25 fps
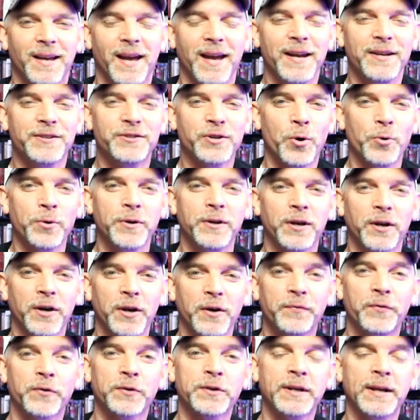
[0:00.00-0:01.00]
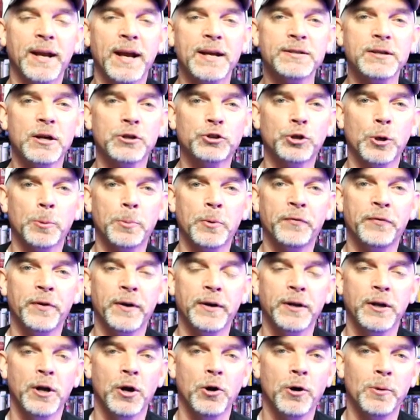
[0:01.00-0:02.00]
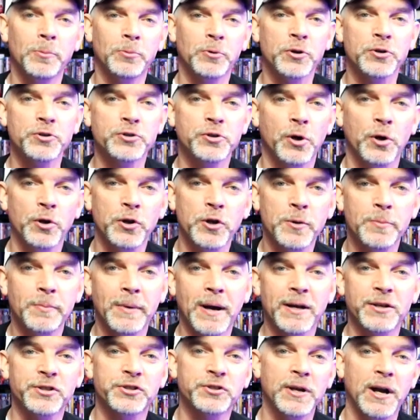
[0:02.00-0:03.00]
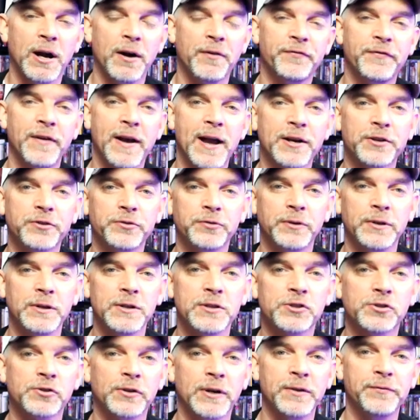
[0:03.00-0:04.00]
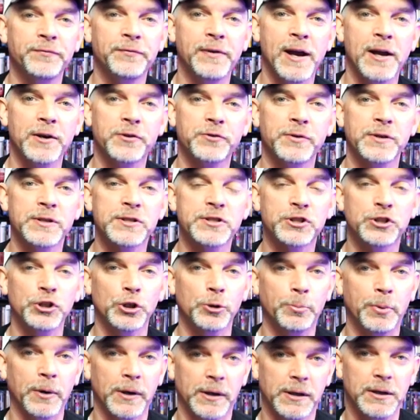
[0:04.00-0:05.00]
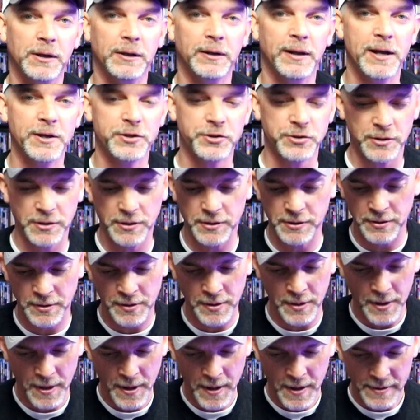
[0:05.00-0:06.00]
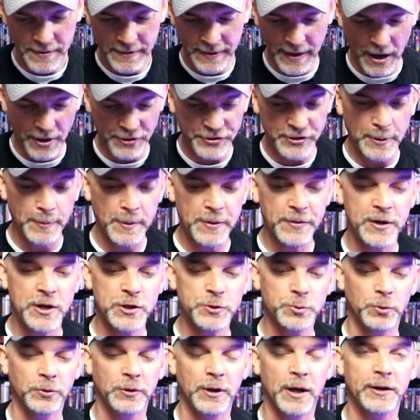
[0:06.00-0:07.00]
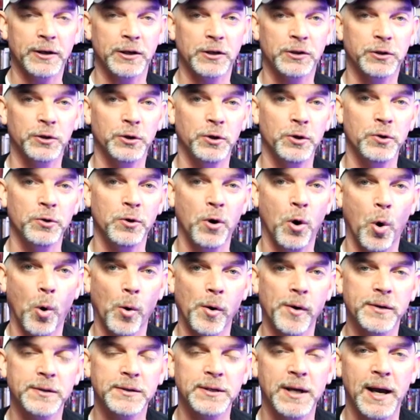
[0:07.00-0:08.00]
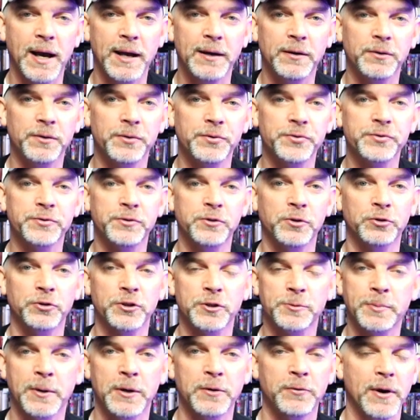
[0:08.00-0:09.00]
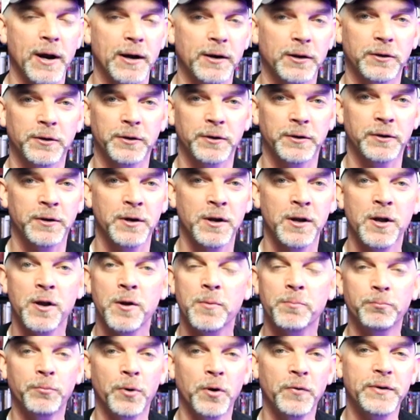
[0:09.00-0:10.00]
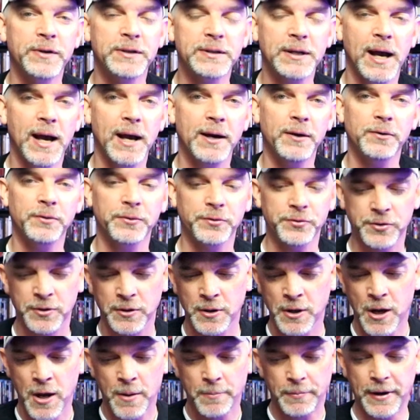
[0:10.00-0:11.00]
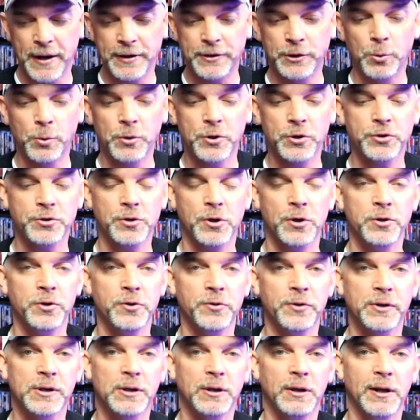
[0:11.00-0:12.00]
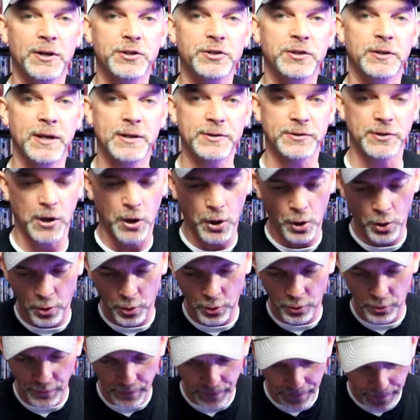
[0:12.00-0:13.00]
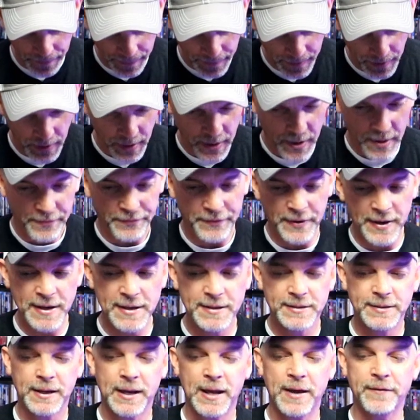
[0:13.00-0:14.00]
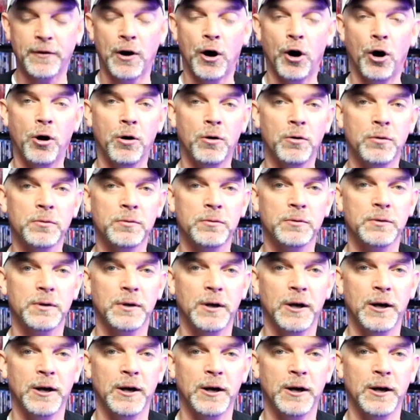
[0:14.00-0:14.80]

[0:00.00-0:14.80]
Hey, Tony here. For today's October video, I'm going to show you my Shout Factory, Scream Factory Steelbook collection. Now, some of these will not include horror titles. They'll just be regular movie titles, but I do want to show you the collection as a whole. These have all